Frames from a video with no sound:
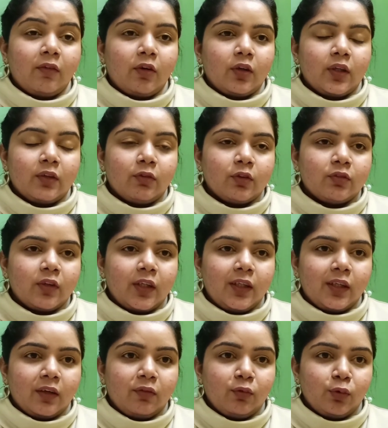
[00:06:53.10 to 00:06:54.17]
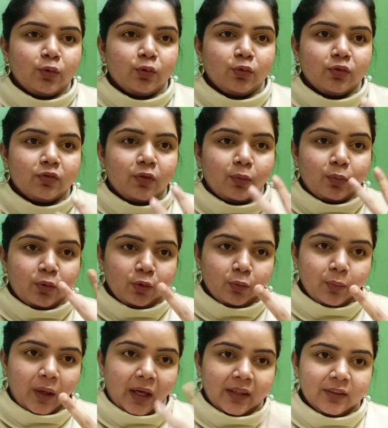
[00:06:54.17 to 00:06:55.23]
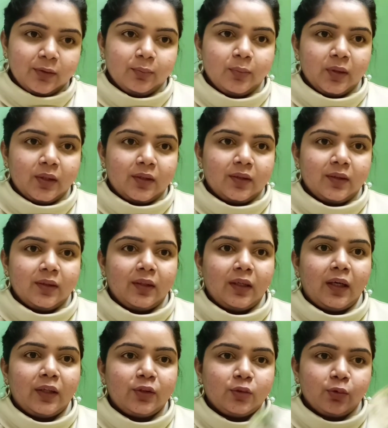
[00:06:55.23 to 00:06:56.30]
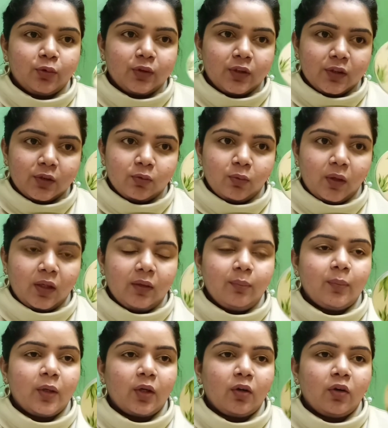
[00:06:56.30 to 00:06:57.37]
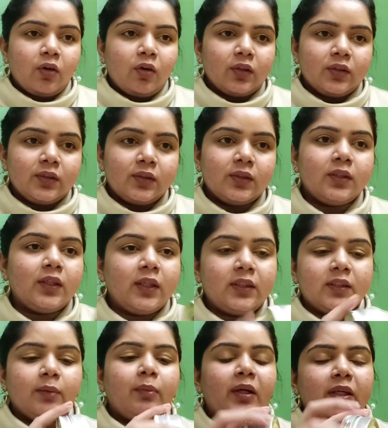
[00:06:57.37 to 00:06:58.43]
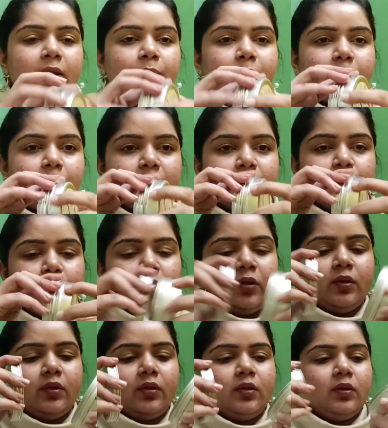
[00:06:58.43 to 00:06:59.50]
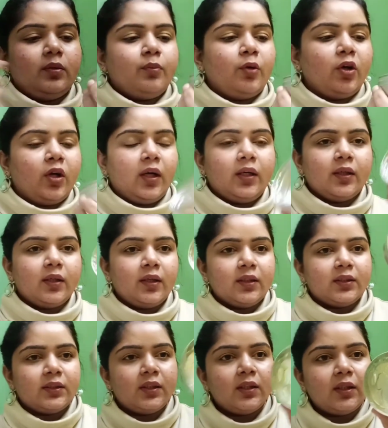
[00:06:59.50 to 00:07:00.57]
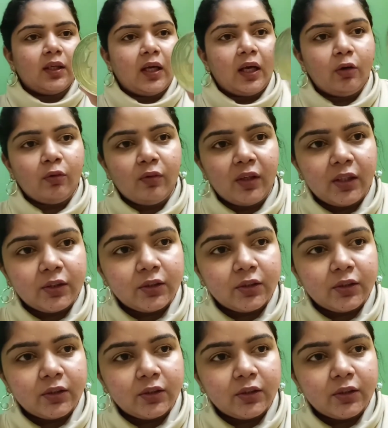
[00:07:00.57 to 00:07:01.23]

it was very tough to choose from two brands, but I chose this one because it's a multi-purpose product. It's their aloe vera